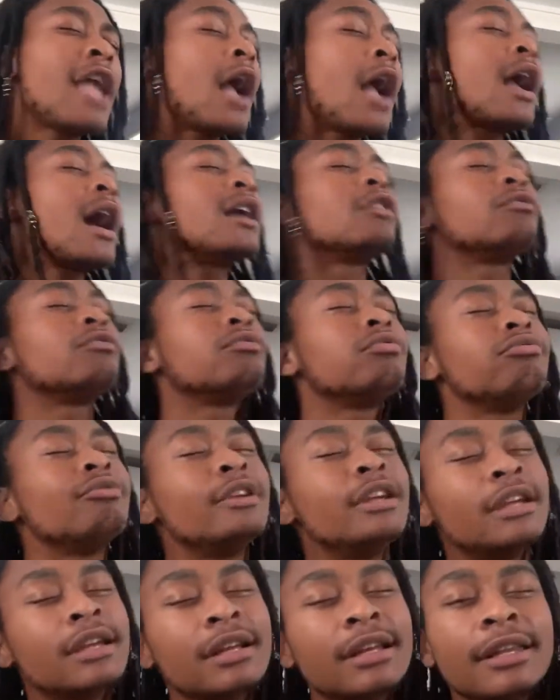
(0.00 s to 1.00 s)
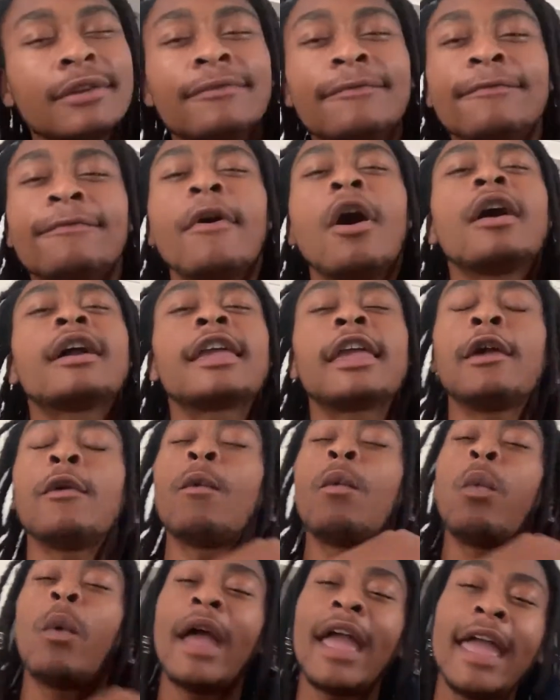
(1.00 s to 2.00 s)
y'all gotta really fucking
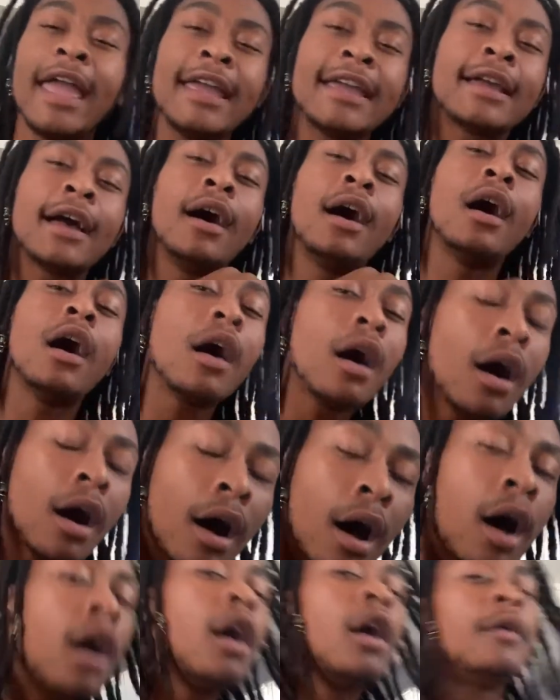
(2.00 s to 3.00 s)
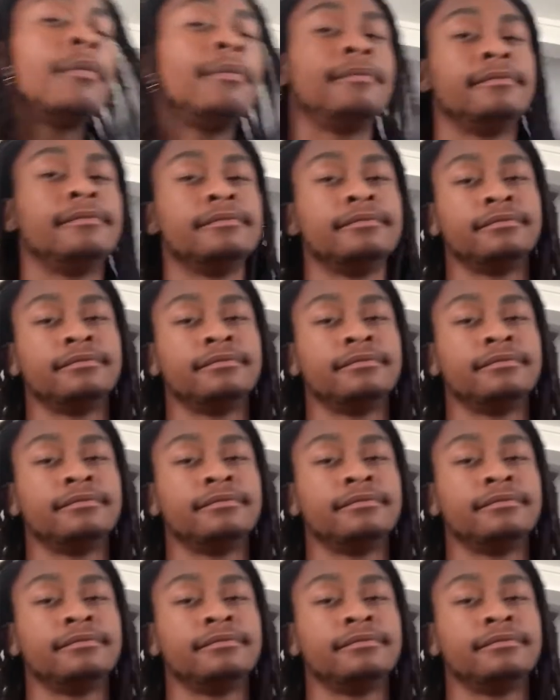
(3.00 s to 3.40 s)
wake up.